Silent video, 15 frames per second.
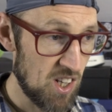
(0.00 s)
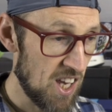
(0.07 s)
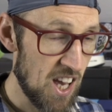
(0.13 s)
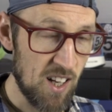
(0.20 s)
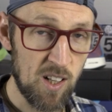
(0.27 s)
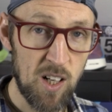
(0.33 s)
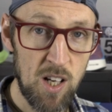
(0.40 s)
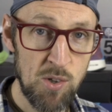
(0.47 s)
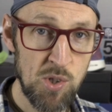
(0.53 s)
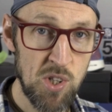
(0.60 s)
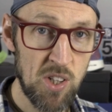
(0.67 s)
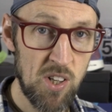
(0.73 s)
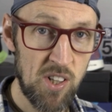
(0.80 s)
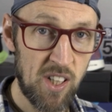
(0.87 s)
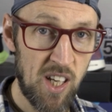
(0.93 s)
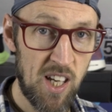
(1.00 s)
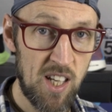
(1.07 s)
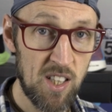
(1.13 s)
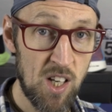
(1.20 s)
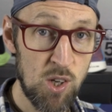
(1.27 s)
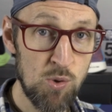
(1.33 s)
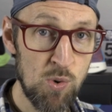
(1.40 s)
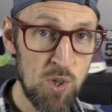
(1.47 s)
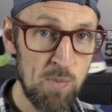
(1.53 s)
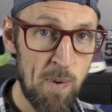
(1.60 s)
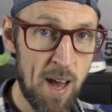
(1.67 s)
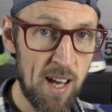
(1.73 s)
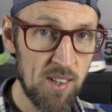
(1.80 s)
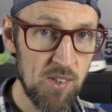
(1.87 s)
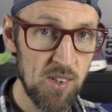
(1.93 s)
to get close to Nike in those
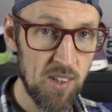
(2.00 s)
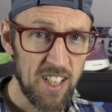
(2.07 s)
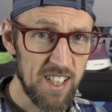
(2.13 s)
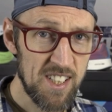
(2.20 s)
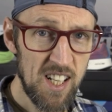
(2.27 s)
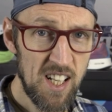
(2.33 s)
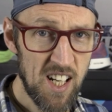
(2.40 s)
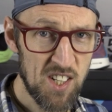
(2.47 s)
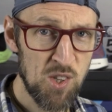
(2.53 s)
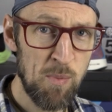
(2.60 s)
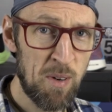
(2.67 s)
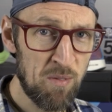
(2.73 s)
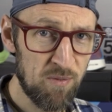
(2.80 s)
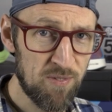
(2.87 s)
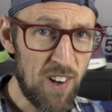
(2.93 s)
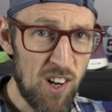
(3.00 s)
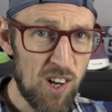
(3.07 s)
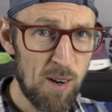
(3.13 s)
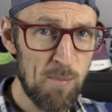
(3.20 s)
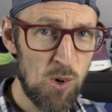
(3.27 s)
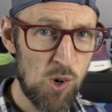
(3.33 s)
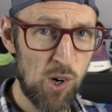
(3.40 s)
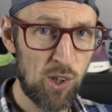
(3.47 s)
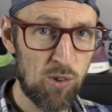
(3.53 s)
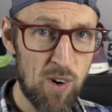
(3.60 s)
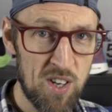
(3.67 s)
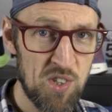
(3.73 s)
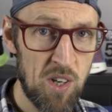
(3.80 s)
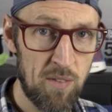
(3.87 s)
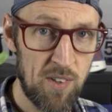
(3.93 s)
respects. Adidas have been far more
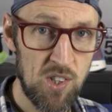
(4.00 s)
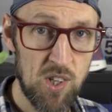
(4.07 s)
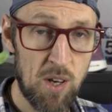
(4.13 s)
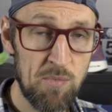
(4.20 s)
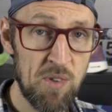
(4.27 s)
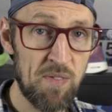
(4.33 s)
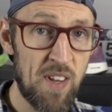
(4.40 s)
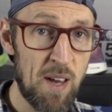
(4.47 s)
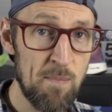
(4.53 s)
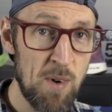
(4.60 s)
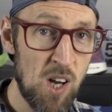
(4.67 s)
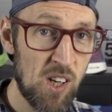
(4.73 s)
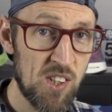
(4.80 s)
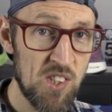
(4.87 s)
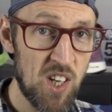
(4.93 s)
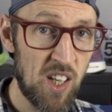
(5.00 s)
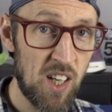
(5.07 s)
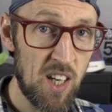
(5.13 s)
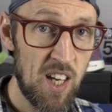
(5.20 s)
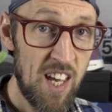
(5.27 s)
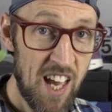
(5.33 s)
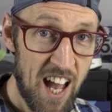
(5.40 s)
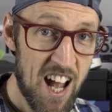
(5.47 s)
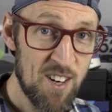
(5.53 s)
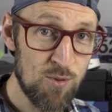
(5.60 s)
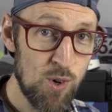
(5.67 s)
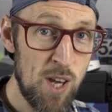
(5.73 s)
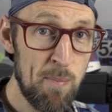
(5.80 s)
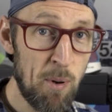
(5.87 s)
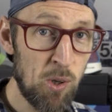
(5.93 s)
aggressive in terms of their marketing, and
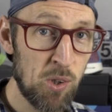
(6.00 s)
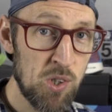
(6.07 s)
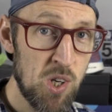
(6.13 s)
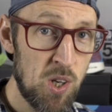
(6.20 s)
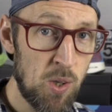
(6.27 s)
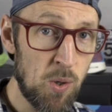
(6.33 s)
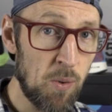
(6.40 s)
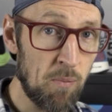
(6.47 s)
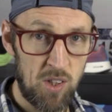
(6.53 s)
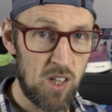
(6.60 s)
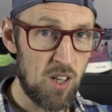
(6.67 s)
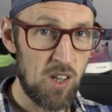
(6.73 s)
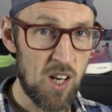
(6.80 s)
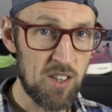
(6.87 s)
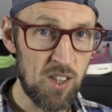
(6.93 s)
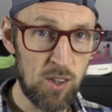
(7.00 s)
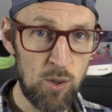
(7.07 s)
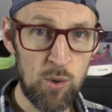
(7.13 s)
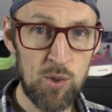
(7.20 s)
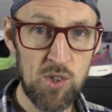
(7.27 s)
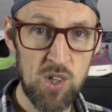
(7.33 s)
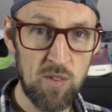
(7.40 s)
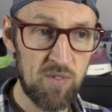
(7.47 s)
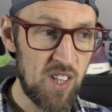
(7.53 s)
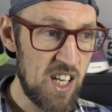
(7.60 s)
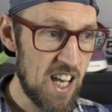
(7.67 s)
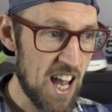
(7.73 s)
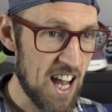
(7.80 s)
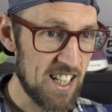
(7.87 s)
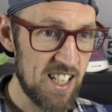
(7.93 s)
Reebok too. You know, you had the launch of
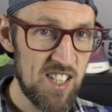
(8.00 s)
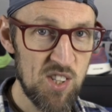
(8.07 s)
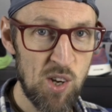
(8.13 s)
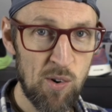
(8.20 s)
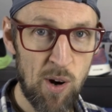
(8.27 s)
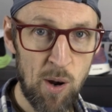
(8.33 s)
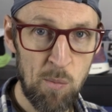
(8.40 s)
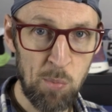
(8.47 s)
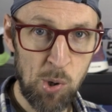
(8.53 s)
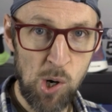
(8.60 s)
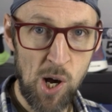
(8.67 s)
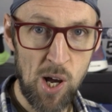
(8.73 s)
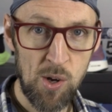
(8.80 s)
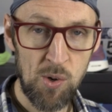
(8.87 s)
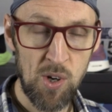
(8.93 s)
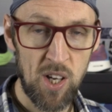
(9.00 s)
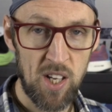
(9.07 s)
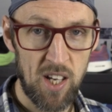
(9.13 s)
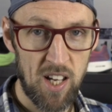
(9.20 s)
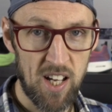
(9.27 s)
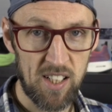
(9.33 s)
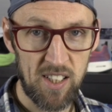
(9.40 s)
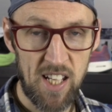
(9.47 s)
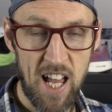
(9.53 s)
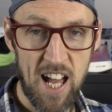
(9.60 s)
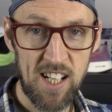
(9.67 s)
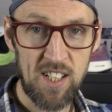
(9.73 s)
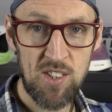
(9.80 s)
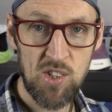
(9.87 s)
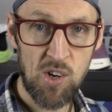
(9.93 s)
the AdiZero Zero Pro and the
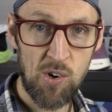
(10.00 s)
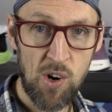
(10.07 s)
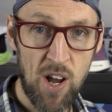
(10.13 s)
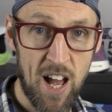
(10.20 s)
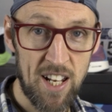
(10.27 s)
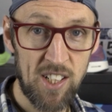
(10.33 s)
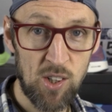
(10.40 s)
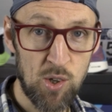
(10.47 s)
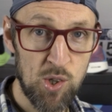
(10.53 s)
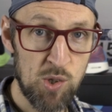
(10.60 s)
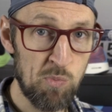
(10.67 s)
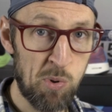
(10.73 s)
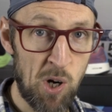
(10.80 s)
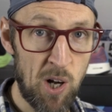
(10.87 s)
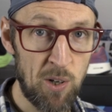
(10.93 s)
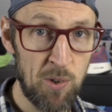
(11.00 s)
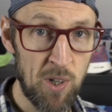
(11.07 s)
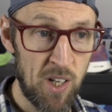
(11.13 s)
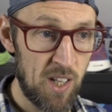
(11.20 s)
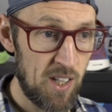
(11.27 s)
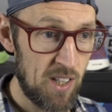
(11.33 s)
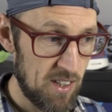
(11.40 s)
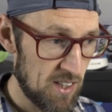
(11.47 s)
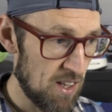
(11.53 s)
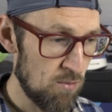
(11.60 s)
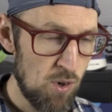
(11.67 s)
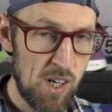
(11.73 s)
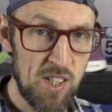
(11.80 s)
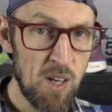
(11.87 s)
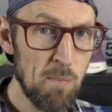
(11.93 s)
AdiZero Zero Adios Pro. They
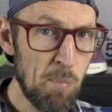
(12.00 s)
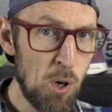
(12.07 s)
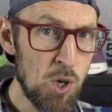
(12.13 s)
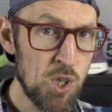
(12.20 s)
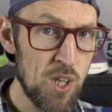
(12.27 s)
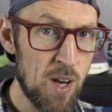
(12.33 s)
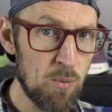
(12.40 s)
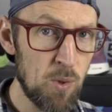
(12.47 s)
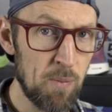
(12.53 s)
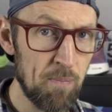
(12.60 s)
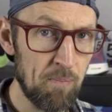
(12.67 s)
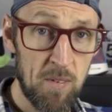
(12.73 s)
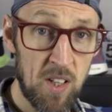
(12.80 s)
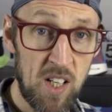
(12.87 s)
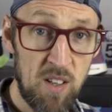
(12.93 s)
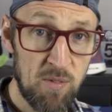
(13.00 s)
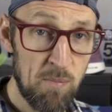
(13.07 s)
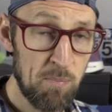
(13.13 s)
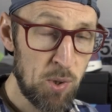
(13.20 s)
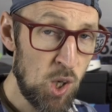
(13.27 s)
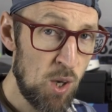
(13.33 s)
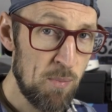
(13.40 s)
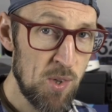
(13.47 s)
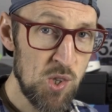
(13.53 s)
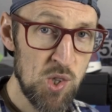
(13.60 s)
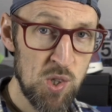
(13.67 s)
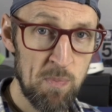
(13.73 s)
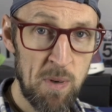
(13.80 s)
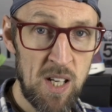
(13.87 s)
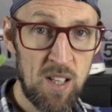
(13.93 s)
really did push that one. And even Puma's
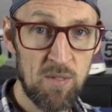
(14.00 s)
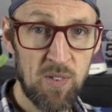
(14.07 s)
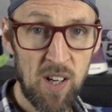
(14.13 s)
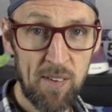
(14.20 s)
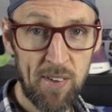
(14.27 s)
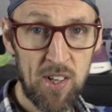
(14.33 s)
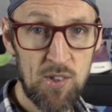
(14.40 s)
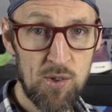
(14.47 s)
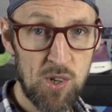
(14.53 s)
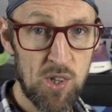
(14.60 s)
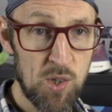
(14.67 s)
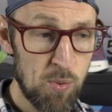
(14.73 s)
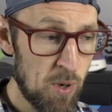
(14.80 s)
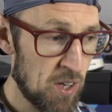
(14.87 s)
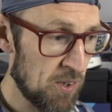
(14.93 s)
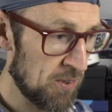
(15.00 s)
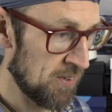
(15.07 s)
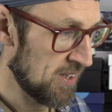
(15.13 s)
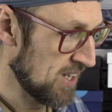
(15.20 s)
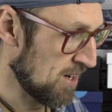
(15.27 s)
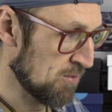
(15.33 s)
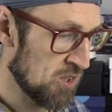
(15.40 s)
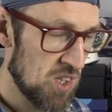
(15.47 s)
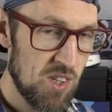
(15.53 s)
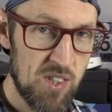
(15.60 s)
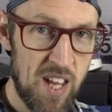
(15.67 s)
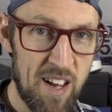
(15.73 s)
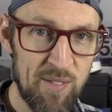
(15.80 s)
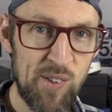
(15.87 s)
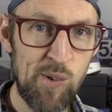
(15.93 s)
Speed 500 as well, that was
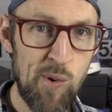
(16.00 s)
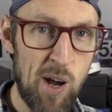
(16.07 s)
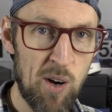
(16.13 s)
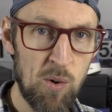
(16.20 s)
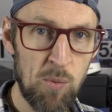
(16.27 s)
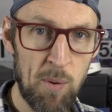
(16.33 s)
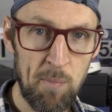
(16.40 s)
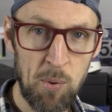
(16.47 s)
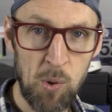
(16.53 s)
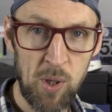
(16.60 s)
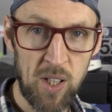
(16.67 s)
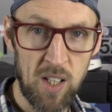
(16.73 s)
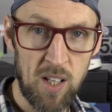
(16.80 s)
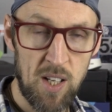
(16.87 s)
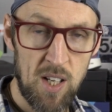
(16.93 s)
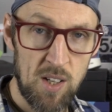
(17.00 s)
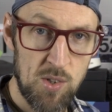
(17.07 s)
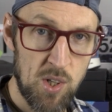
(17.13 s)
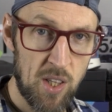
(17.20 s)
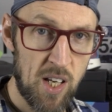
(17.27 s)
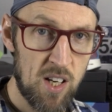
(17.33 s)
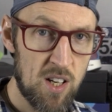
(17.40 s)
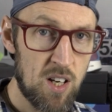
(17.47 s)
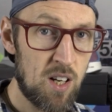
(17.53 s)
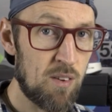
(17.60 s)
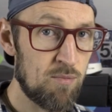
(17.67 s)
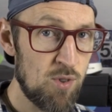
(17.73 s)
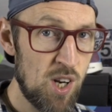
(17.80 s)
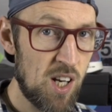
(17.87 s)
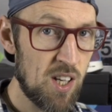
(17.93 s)
just everywhere at one point. So they
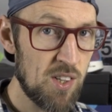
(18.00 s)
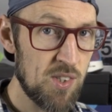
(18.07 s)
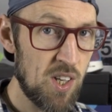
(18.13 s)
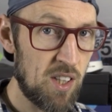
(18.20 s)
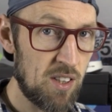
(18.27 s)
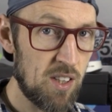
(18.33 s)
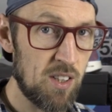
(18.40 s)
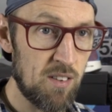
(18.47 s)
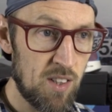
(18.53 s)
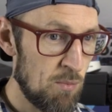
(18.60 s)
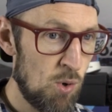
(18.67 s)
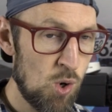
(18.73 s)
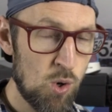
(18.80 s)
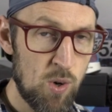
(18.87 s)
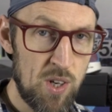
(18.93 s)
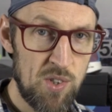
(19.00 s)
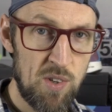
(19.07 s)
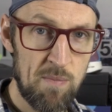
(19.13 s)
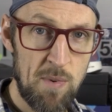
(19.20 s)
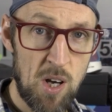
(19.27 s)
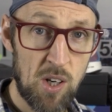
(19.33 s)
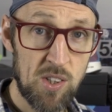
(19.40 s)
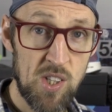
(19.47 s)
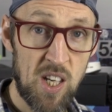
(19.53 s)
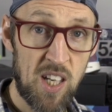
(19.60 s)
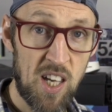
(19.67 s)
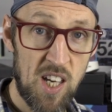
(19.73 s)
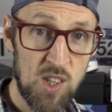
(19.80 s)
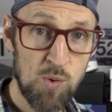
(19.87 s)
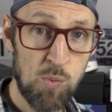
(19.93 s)
are realizing that more aggressive
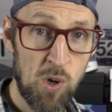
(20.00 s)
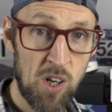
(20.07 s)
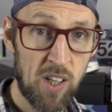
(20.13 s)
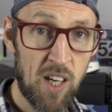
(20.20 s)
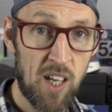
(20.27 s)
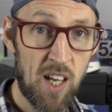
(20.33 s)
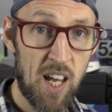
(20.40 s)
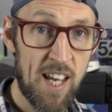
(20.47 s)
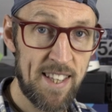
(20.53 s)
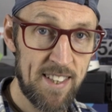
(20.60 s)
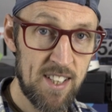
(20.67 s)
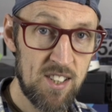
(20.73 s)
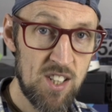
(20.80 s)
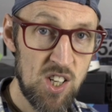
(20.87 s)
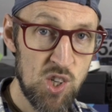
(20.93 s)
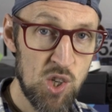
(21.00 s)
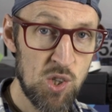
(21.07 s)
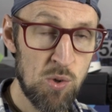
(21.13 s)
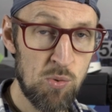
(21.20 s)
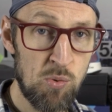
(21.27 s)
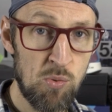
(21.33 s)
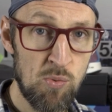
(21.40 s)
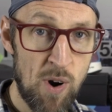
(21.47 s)
marketing is working in the digital